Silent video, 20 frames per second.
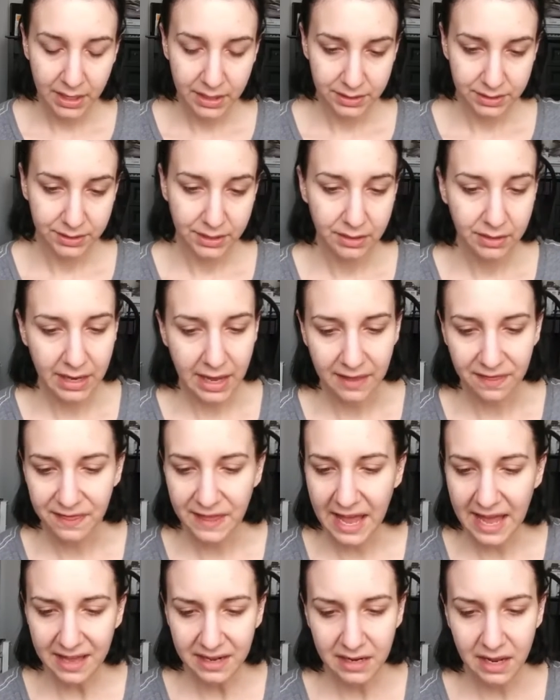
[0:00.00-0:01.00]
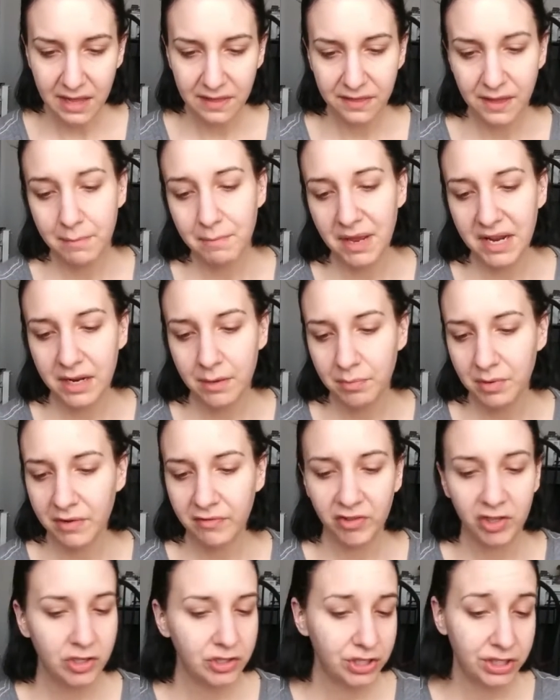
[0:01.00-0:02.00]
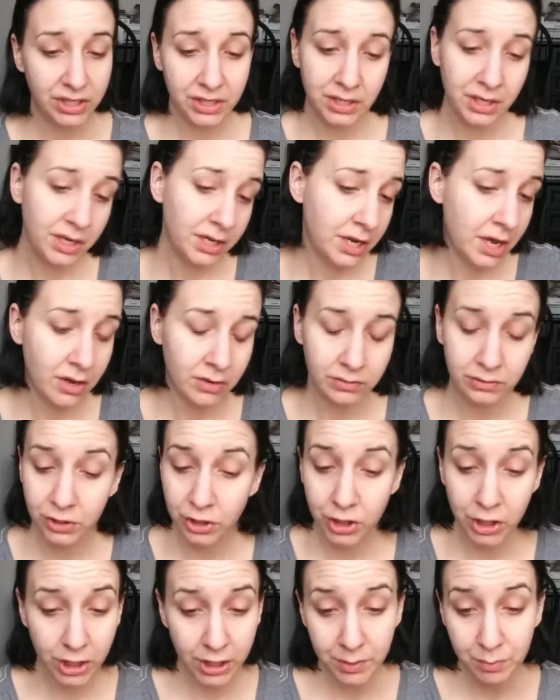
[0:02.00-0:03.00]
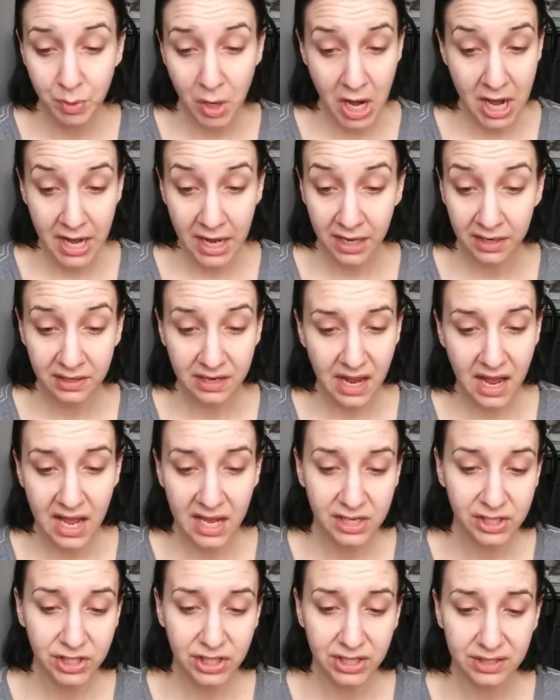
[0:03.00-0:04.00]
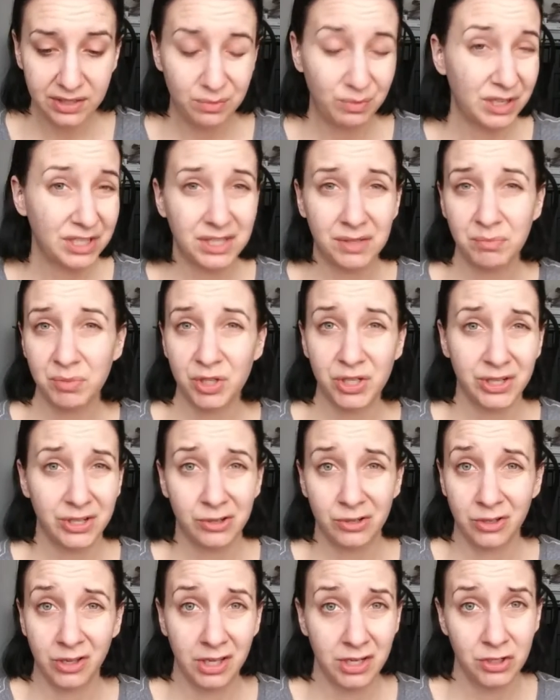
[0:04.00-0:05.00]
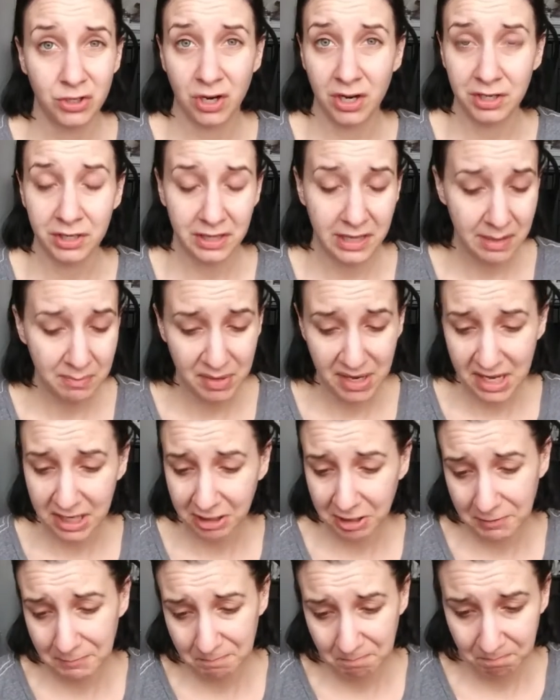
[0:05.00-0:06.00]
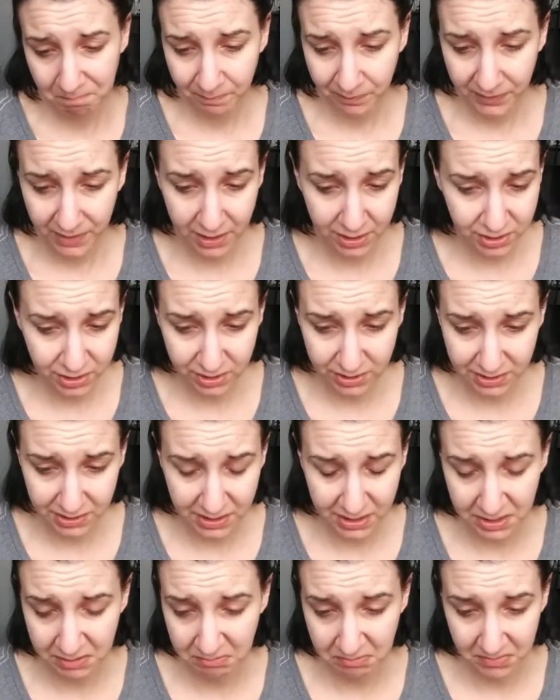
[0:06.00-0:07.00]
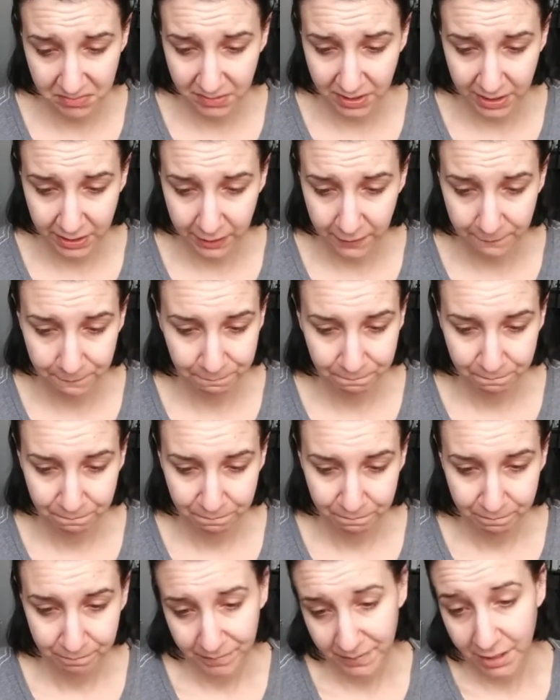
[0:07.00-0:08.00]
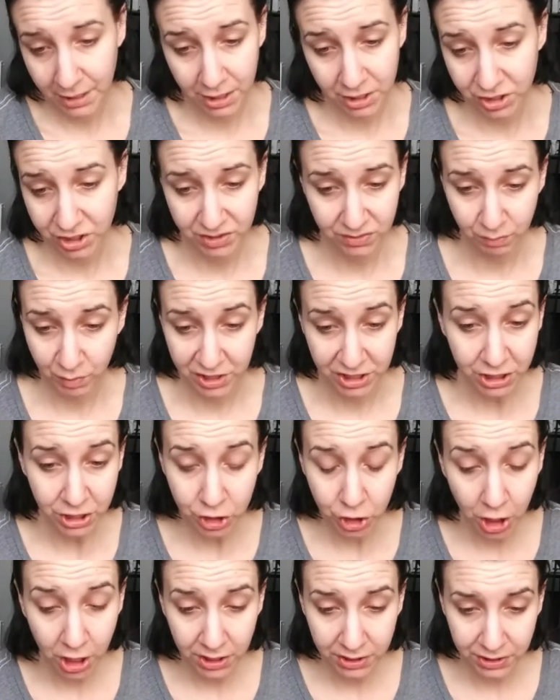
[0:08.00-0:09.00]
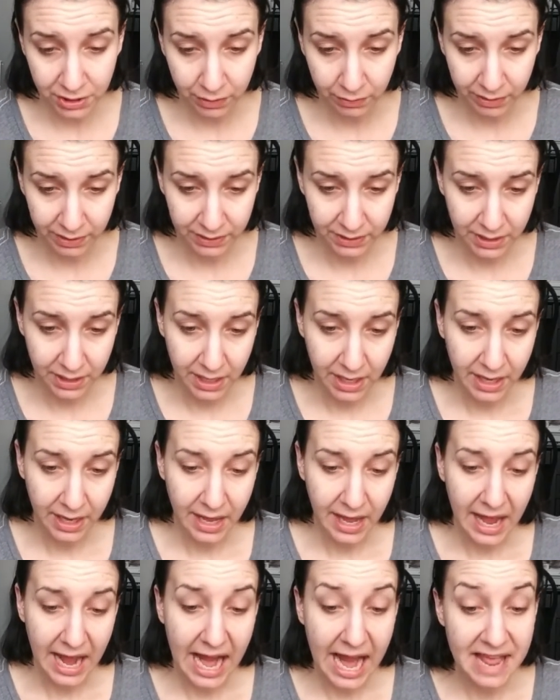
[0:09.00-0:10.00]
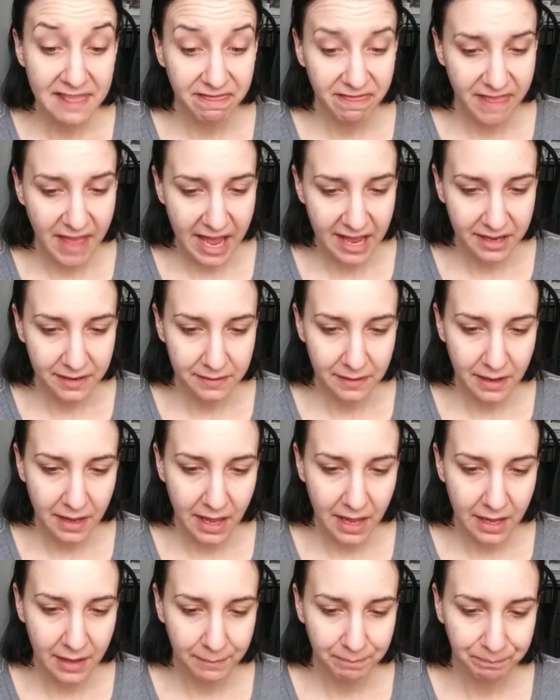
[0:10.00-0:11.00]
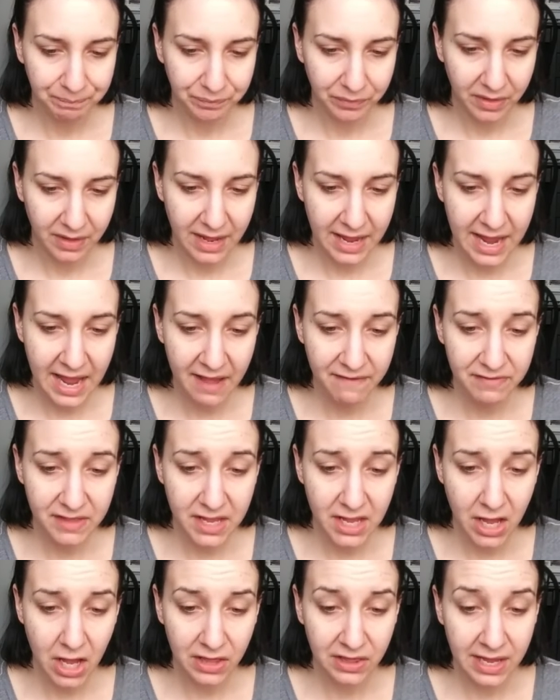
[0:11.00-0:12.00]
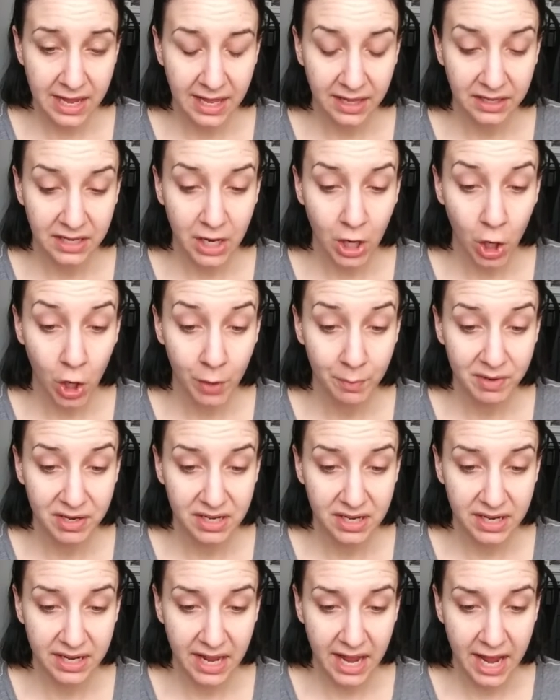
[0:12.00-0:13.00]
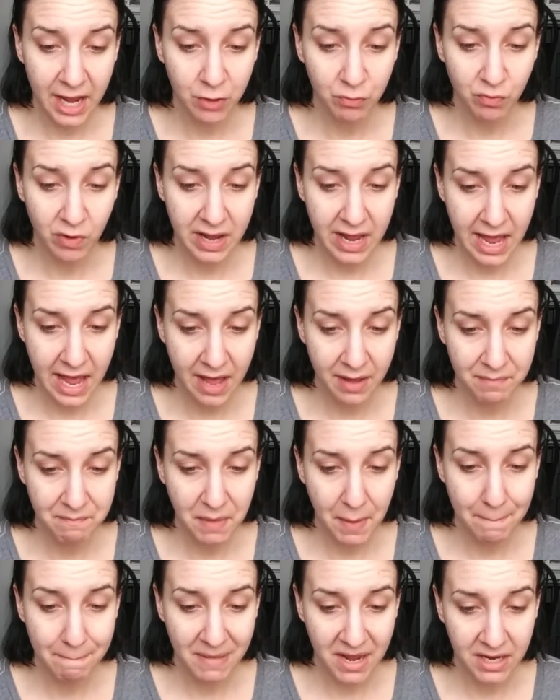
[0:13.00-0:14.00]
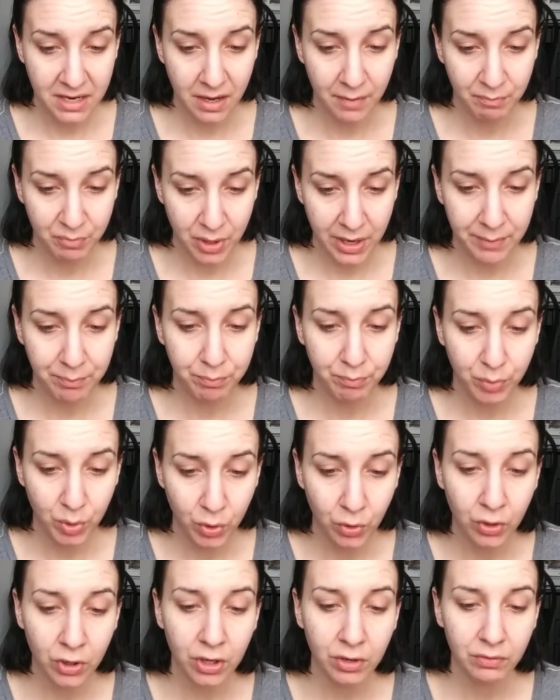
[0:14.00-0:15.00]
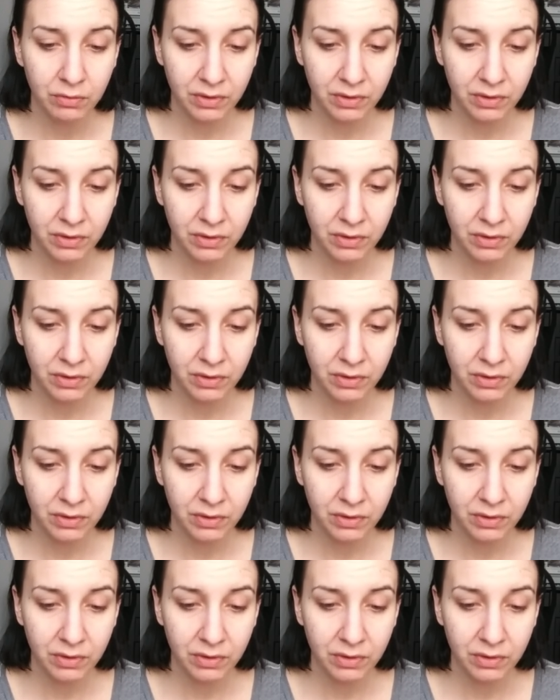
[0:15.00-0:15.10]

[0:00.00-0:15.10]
so yeah, the Makeup Revolution, you know, good brand. I just wasn't particularly drawn to that palette. It just didn't, you know, I just wasn't drawn to it. And then they had the Urban Decay Rehab Makeup Prep Pore